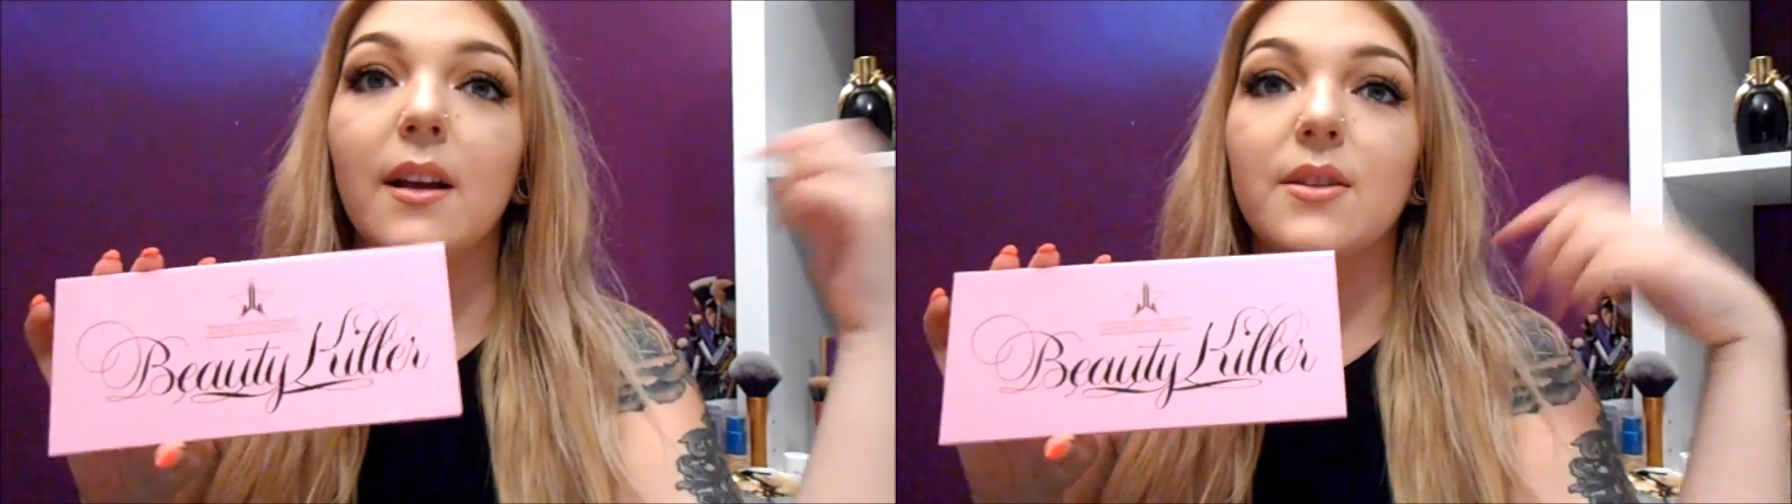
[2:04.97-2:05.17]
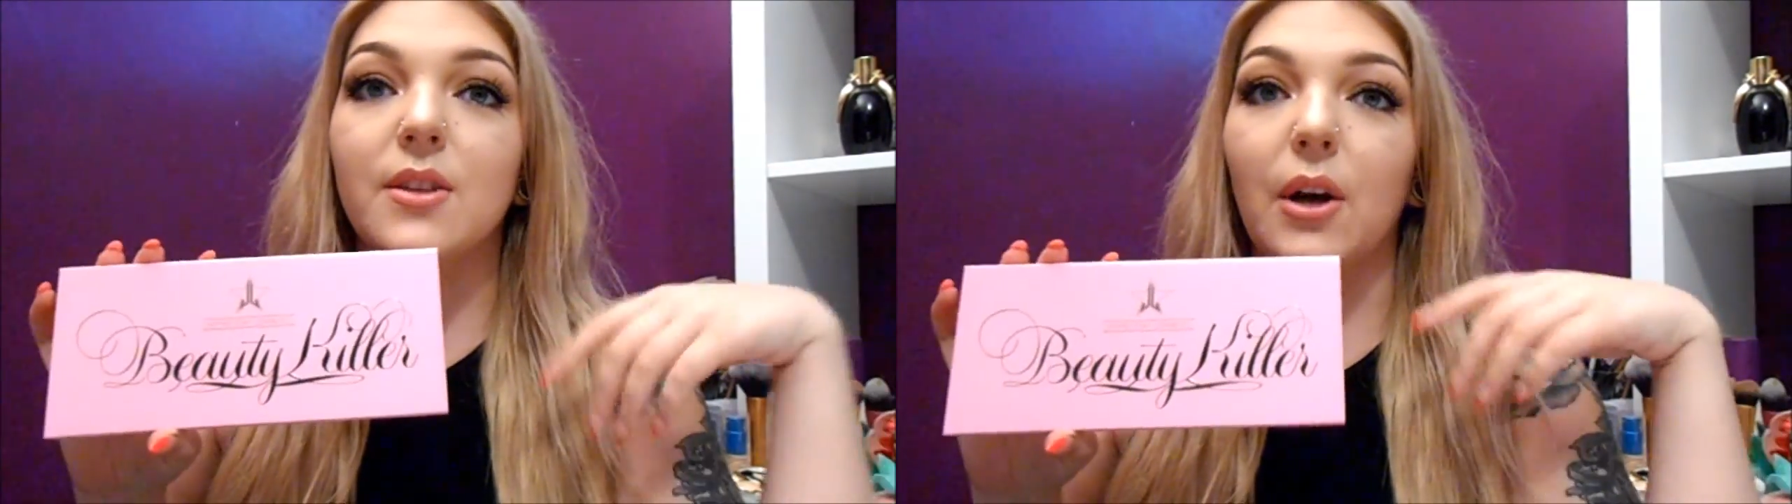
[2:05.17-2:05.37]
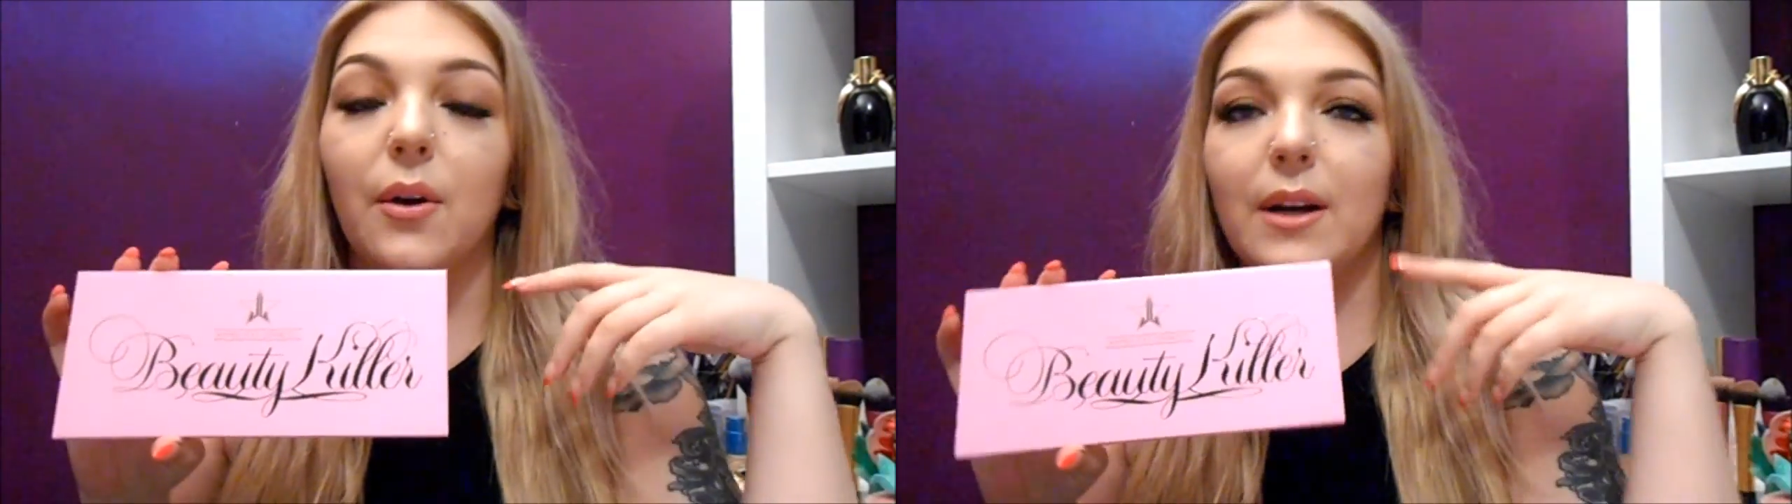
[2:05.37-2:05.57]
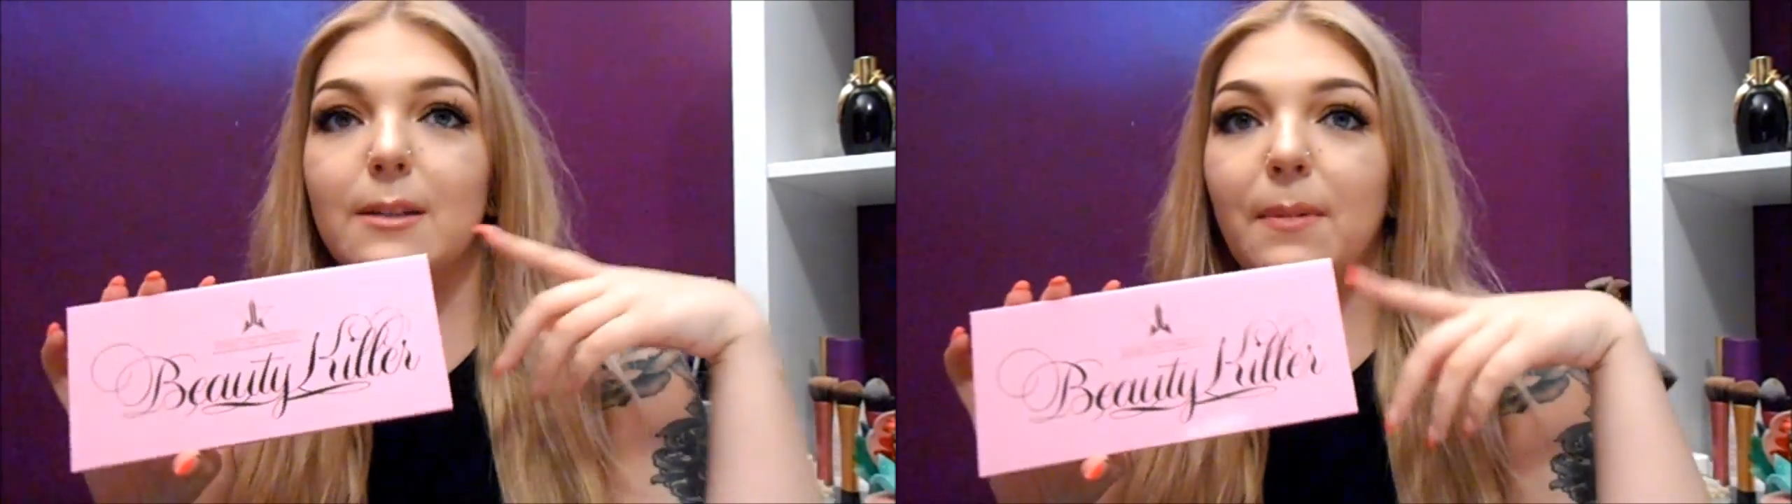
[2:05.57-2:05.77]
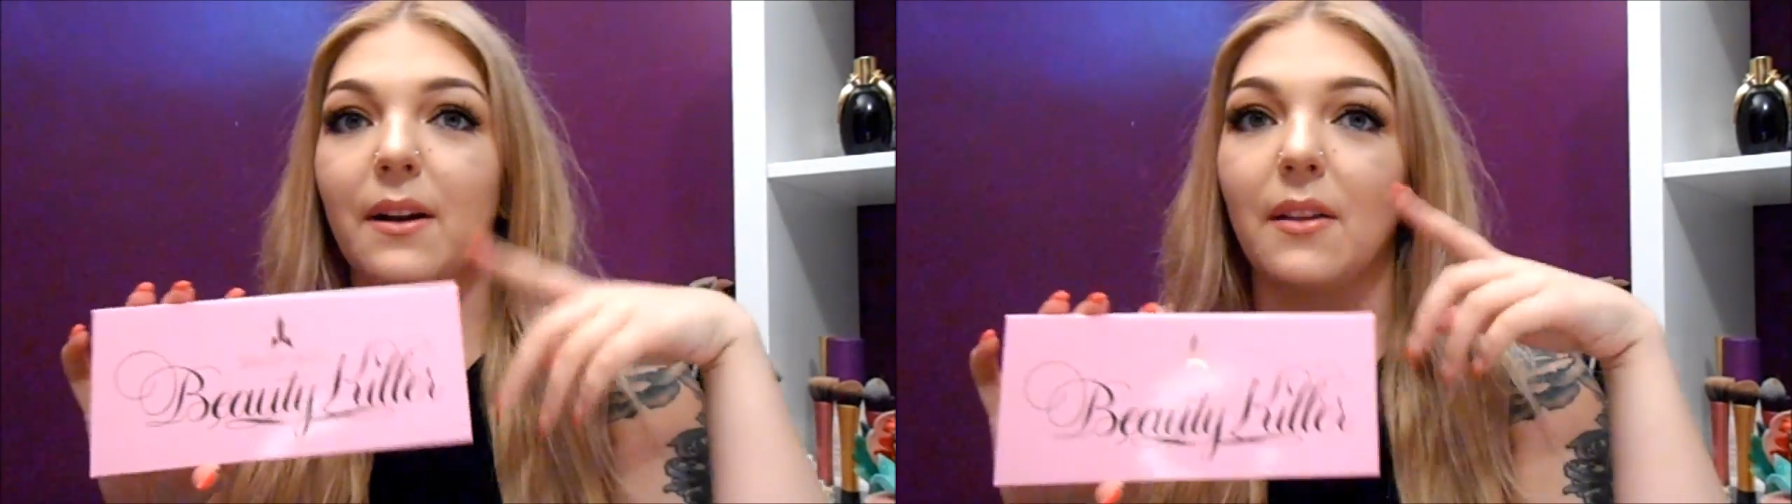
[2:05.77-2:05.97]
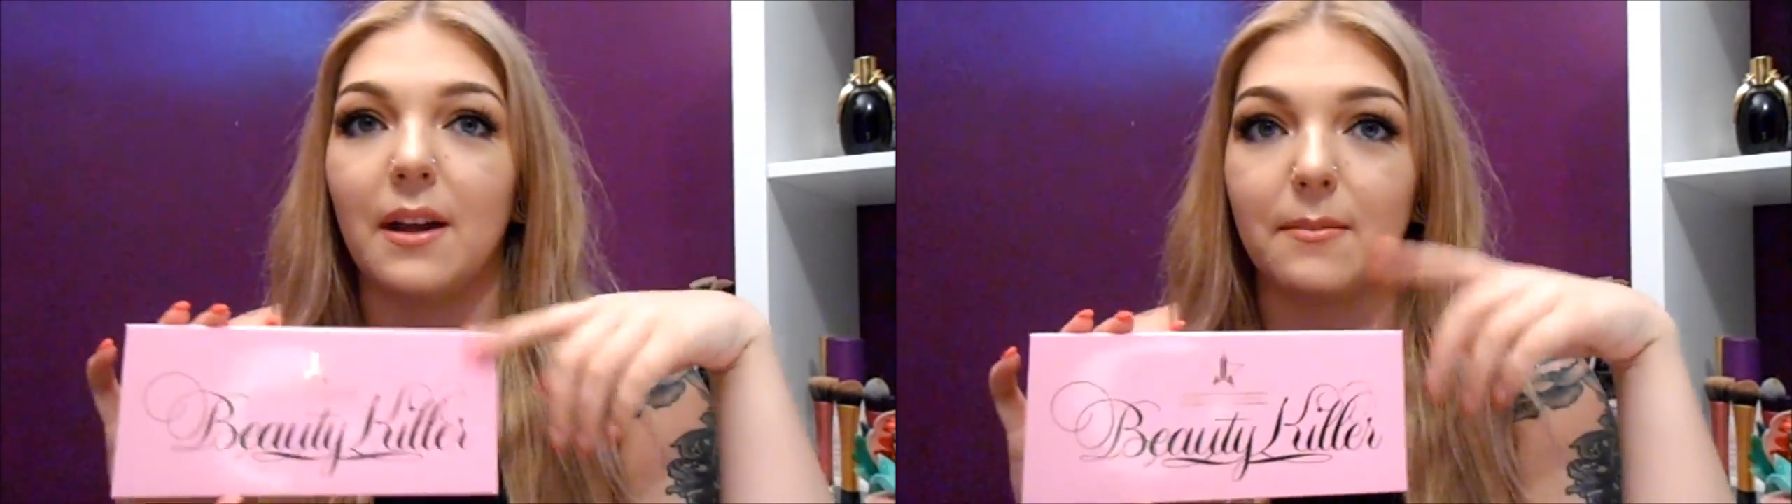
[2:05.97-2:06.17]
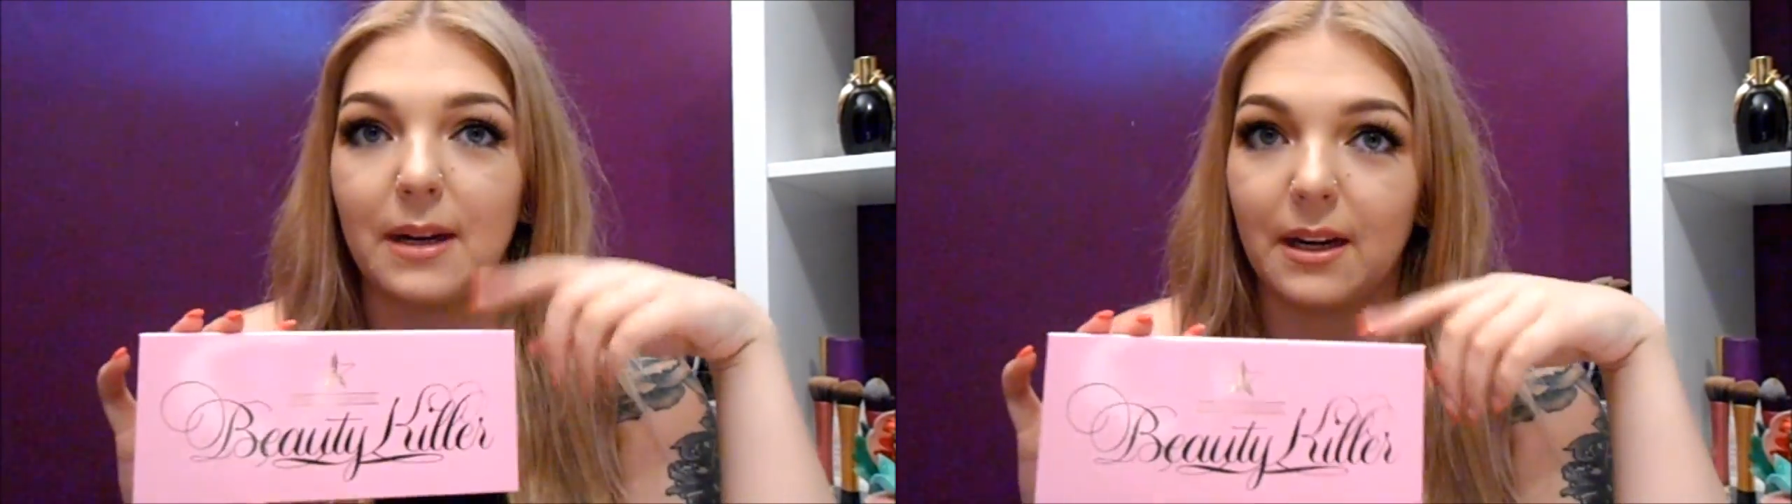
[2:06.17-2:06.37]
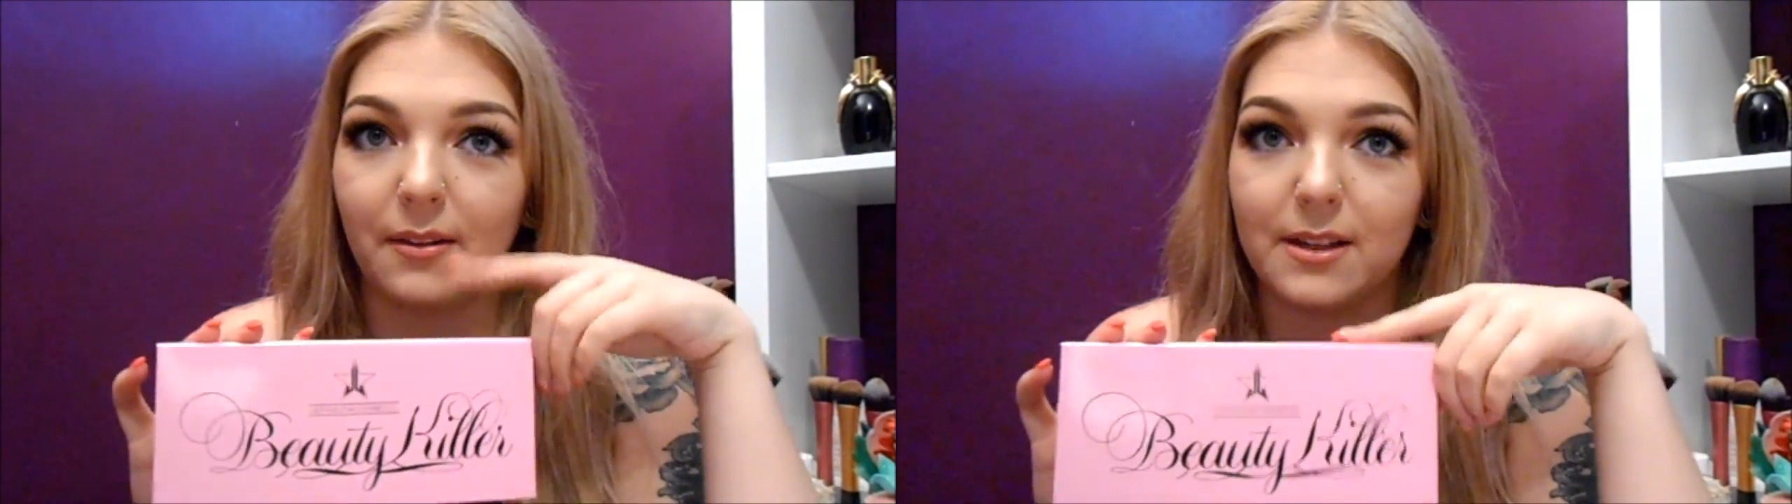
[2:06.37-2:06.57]
so I spent a lot of
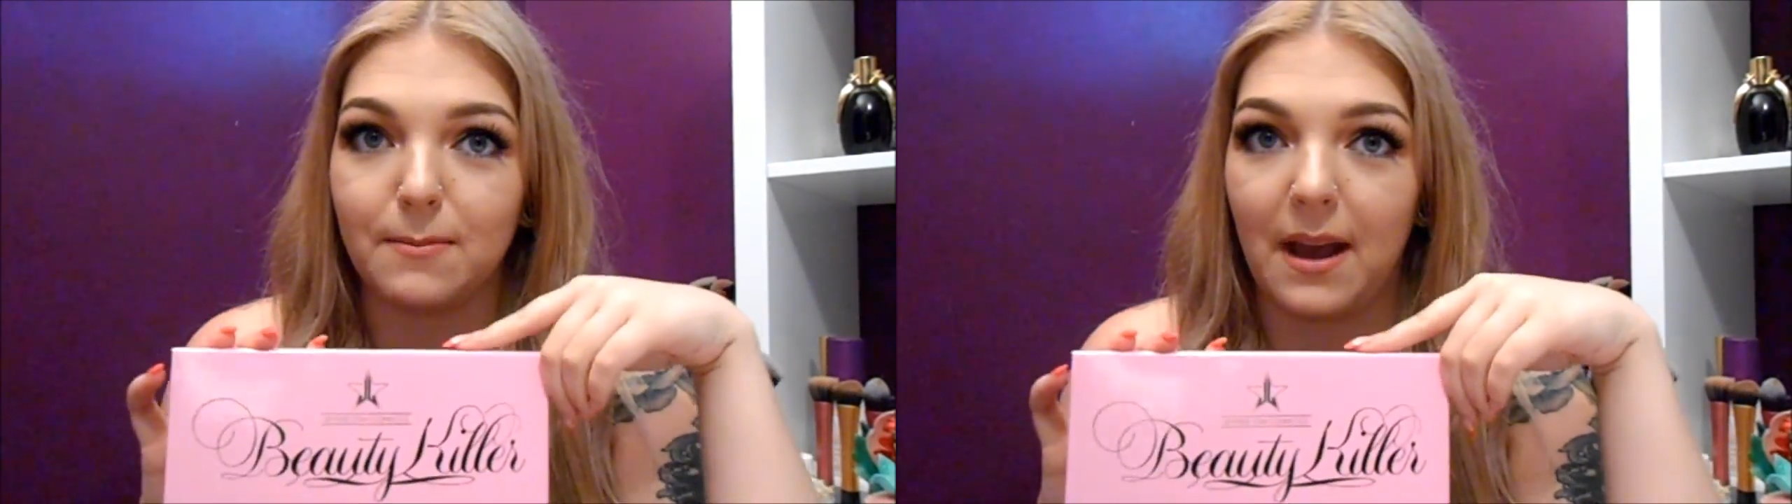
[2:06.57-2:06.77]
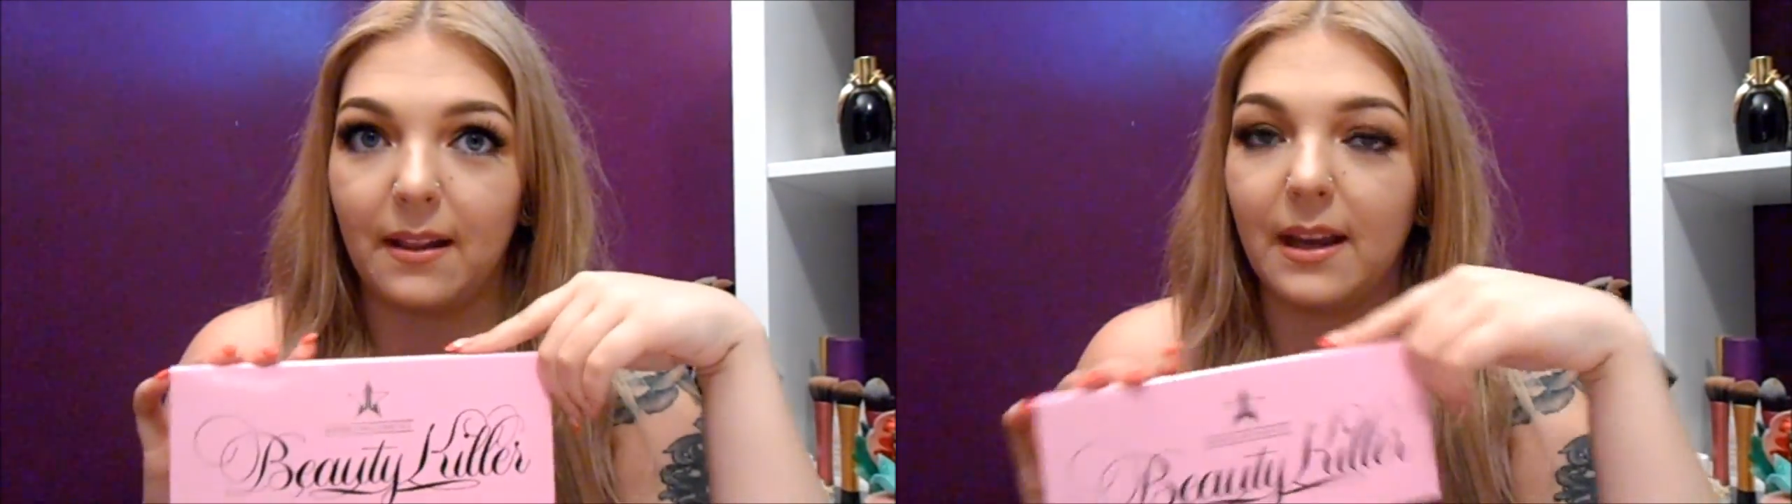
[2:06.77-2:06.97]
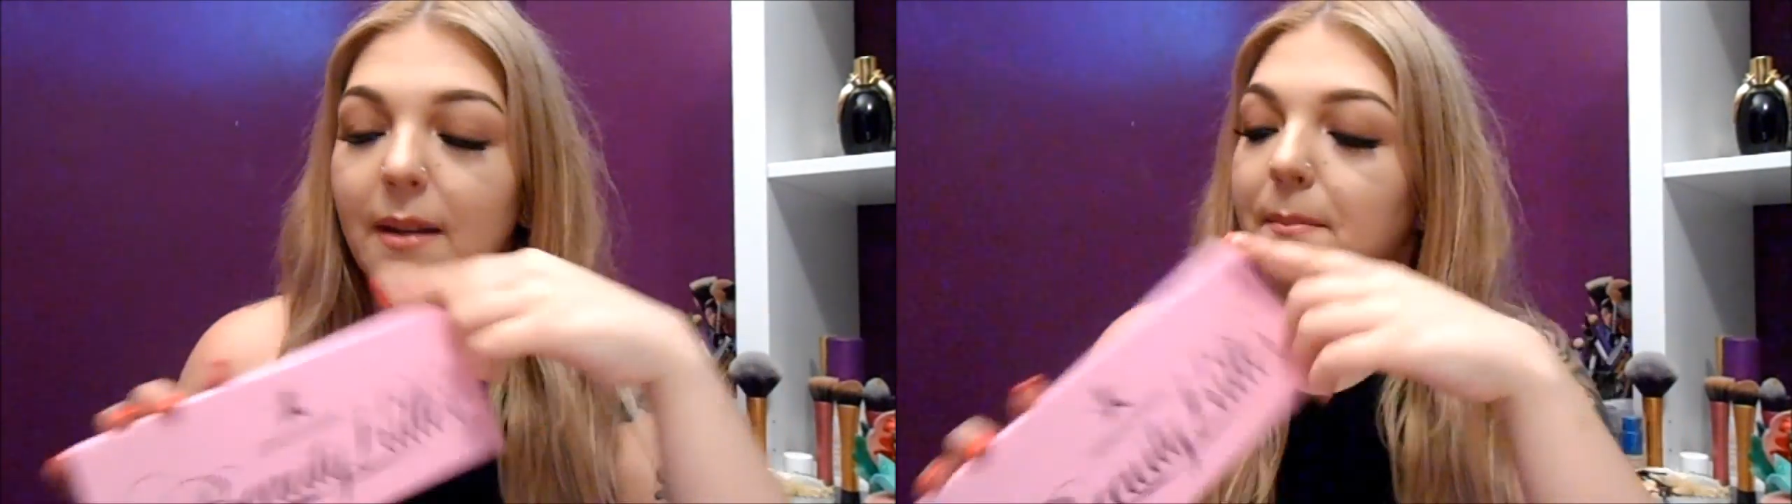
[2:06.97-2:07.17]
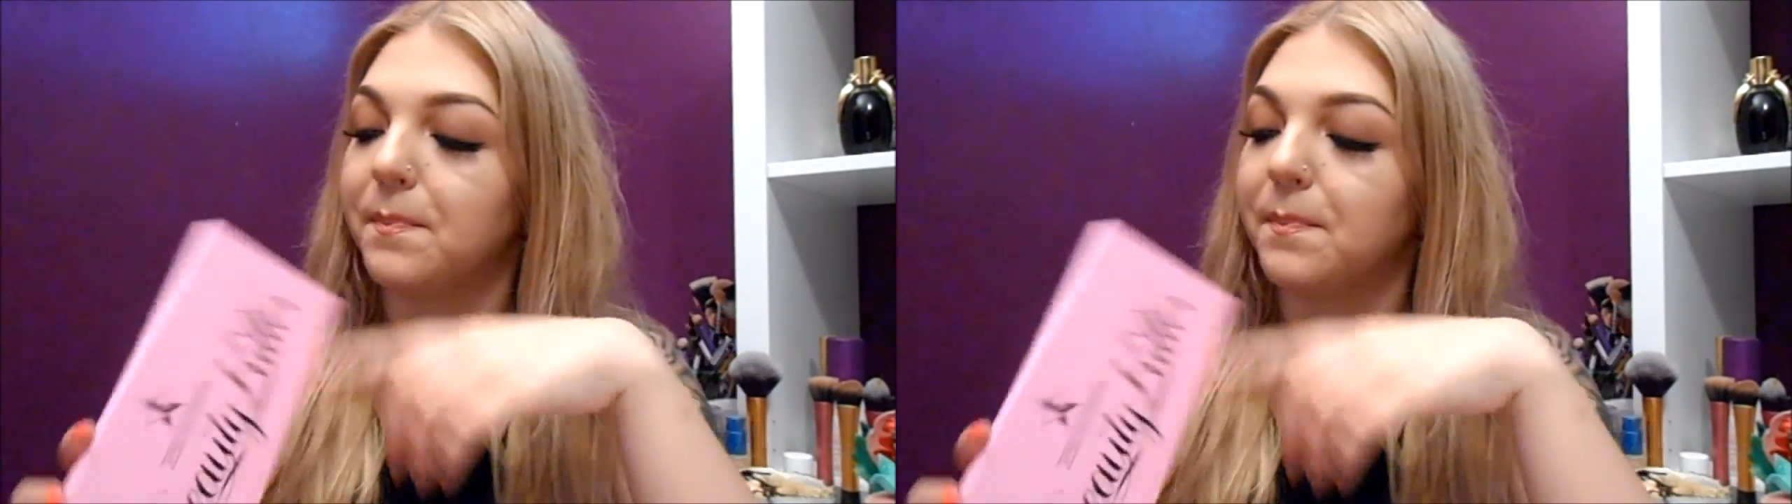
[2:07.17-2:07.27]
money on this palette.